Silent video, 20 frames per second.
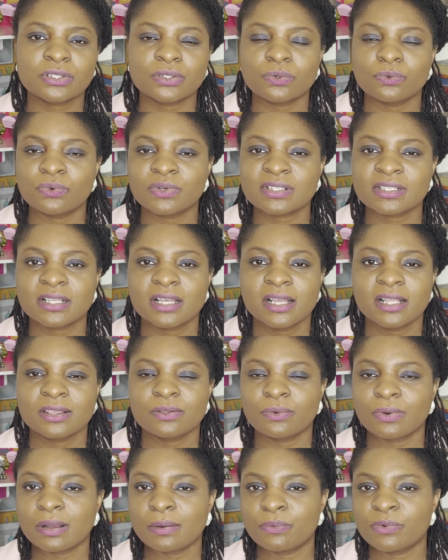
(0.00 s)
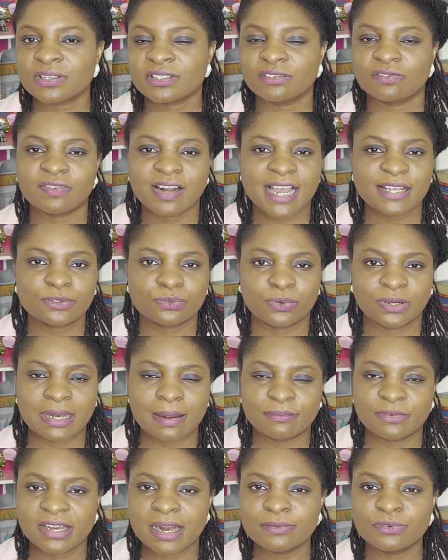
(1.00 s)
what's the right word
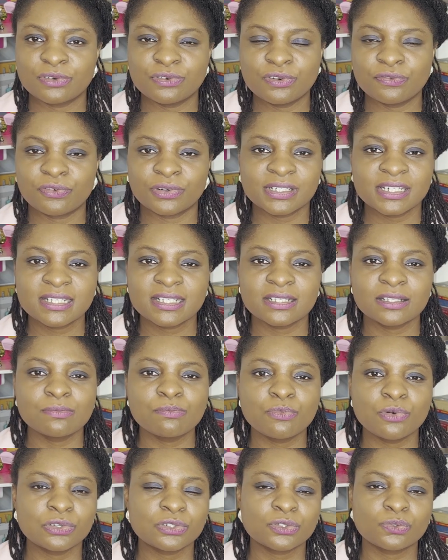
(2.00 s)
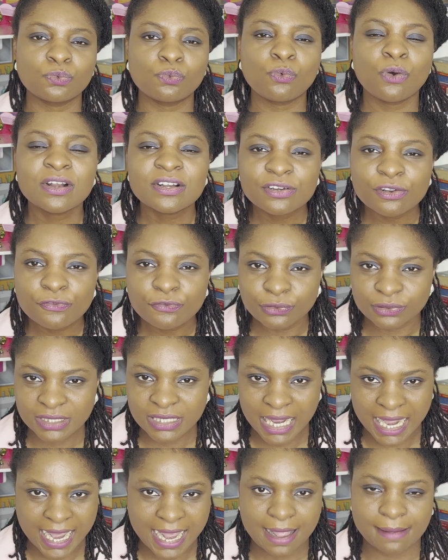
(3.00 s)
I'm trying to look for? This is the most wonderful
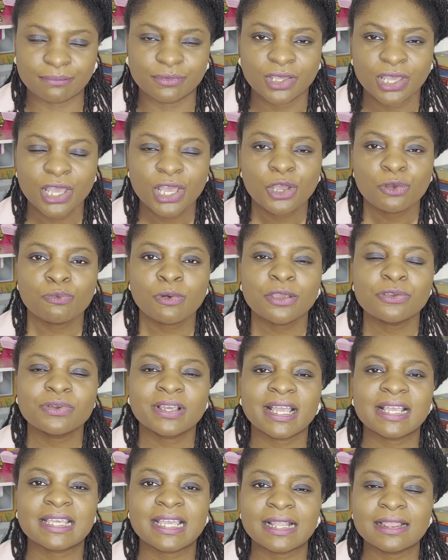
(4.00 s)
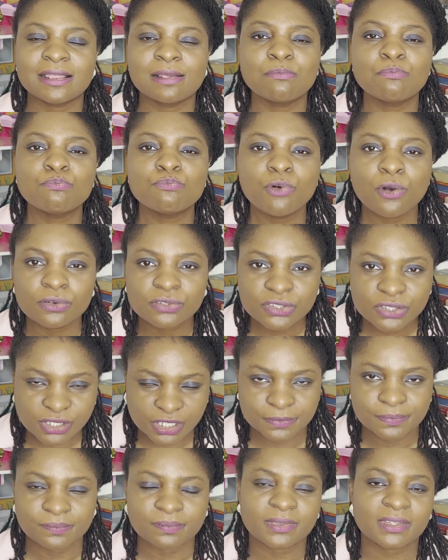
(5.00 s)
time where you can get the most
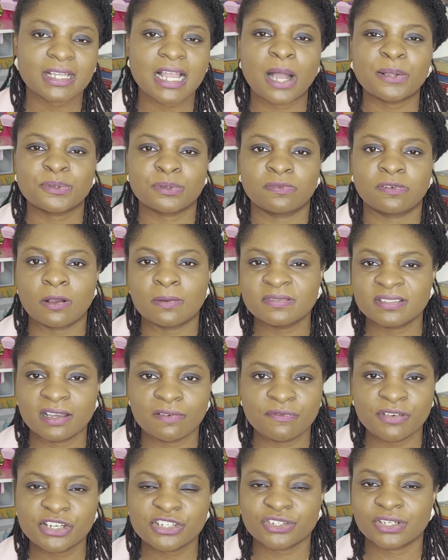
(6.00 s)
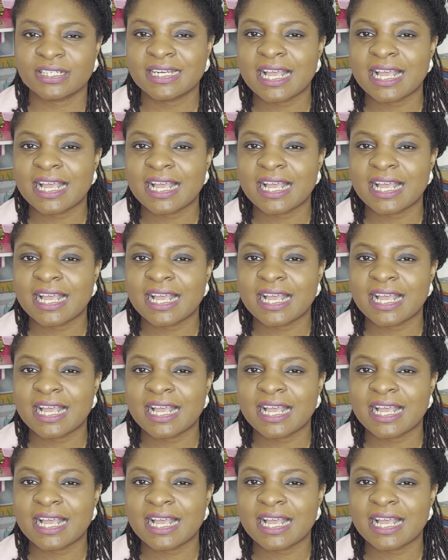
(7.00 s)
out of observation.